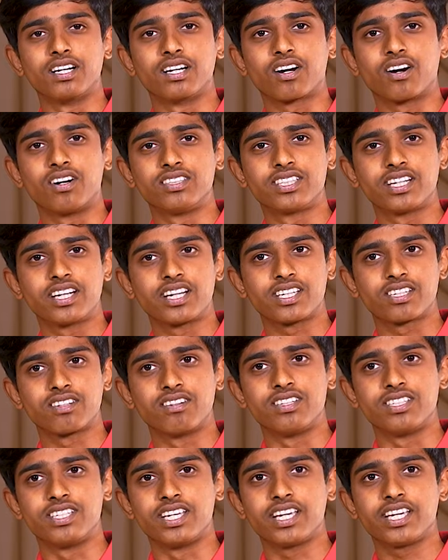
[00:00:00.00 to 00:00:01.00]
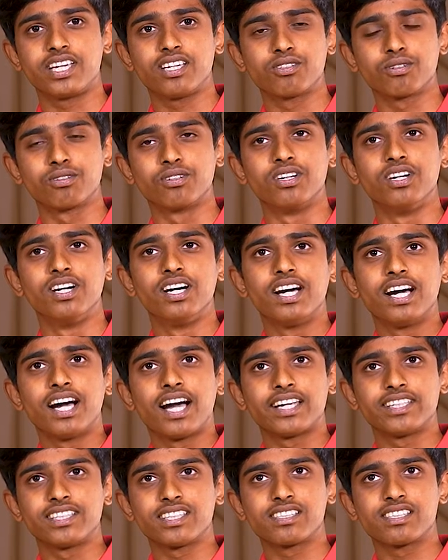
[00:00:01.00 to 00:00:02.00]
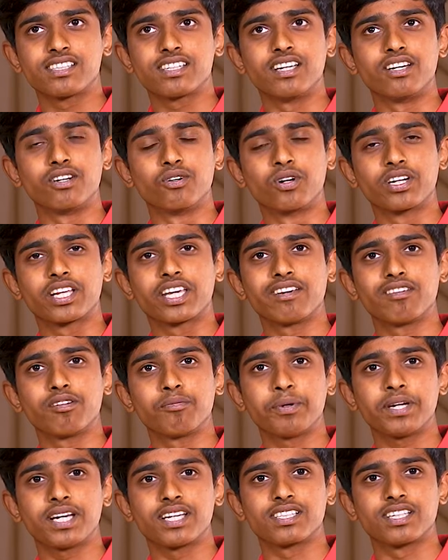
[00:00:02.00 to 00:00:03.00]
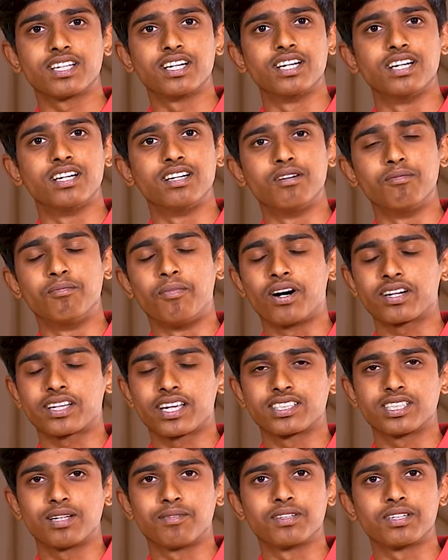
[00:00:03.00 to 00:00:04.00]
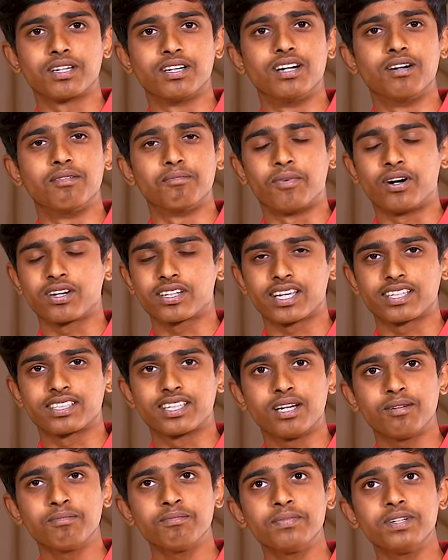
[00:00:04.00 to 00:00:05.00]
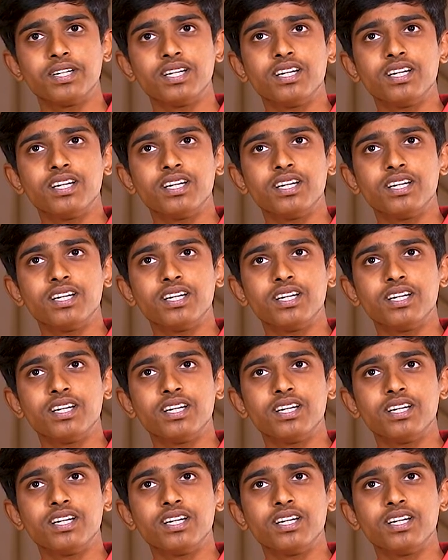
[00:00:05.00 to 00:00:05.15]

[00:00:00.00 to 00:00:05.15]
concentration on JEE. So I just wrote KVP as a mock exam.